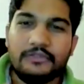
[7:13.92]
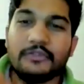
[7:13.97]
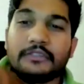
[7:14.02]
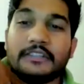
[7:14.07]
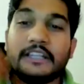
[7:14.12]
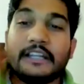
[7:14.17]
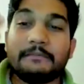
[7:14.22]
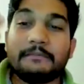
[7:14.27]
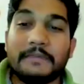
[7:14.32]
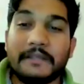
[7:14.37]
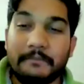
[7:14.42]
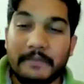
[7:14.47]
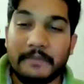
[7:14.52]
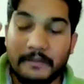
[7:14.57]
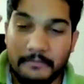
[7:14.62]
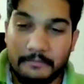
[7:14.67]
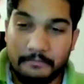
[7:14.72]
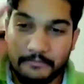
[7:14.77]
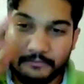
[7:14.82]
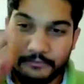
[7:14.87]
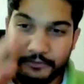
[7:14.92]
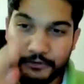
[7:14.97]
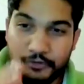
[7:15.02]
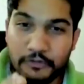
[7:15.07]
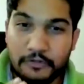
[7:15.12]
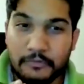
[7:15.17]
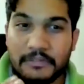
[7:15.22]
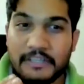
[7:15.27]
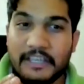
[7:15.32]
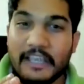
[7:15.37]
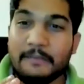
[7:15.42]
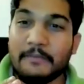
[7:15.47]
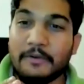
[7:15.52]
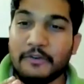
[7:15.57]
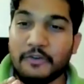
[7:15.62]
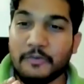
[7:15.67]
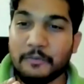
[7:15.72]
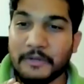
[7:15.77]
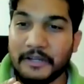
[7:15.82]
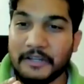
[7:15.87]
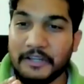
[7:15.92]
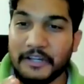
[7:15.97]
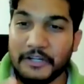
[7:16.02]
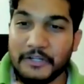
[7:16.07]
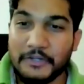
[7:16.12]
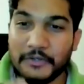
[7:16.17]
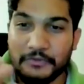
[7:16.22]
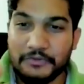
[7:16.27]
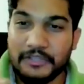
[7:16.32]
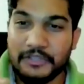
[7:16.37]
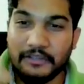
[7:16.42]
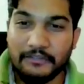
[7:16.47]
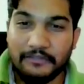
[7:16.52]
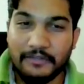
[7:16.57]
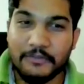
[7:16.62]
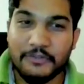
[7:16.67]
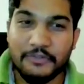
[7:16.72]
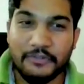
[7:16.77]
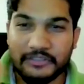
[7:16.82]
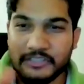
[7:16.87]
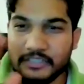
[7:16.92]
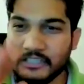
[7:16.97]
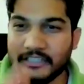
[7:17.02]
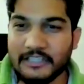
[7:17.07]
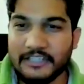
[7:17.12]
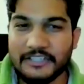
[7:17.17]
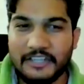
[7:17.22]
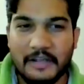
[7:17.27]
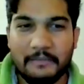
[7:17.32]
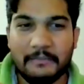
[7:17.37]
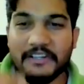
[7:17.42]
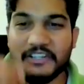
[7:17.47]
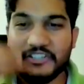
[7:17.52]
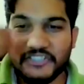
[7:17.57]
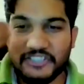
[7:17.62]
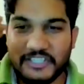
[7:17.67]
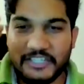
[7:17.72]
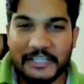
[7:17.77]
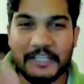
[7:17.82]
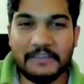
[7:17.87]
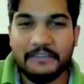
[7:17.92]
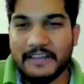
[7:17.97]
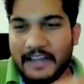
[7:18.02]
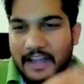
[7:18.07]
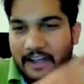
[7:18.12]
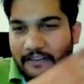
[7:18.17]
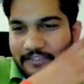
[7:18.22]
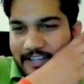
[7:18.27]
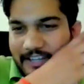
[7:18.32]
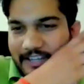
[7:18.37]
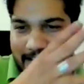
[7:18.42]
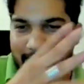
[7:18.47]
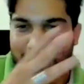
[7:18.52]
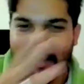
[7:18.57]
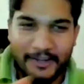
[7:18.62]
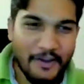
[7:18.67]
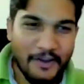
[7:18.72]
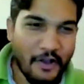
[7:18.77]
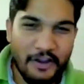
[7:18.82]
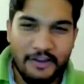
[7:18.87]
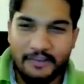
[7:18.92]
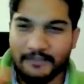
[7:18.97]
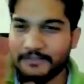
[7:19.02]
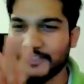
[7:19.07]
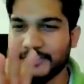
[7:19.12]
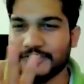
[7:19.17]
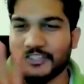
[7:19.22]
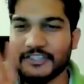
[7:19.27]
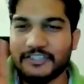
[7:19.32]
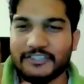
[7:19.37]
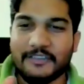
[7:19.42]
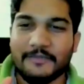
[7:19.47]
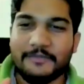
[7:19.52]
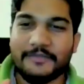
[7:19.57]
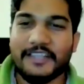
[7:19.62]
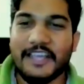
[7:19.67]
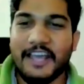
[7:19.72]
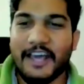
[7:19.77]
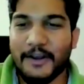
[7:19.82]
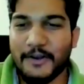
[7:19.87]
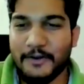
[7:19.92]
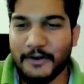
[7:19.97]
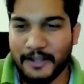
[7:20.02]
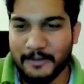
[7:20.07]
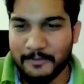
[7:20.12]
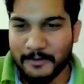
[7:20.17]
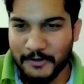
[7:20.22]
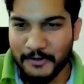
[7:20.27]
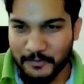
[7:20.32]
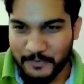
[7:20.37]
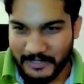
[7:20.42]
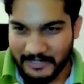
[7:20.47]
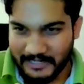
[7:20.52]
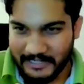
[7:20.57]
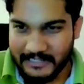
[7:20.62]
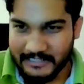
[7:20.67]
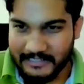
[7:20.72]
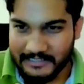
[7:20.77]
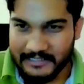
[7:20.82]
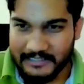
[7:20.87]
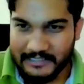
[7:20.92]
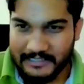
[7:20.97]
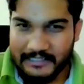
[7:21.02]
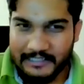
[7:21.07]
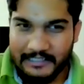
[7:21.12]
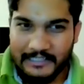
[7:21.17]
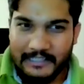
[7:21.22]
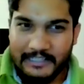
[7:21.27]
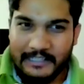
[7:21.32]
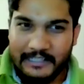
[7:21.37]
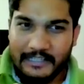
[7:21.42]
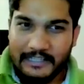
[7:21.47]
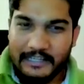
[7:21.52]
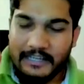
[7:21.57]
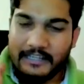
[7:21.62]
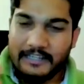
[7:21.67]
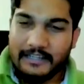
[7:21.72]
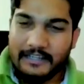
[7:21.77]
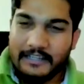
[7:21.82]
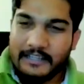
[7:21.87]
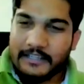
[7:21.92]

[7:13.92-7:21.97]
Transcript: So that people yeah. Hmm. should be able to predict using Vimshotri Dasha, but still even after learning all of these systems, they are not able to predict. Right?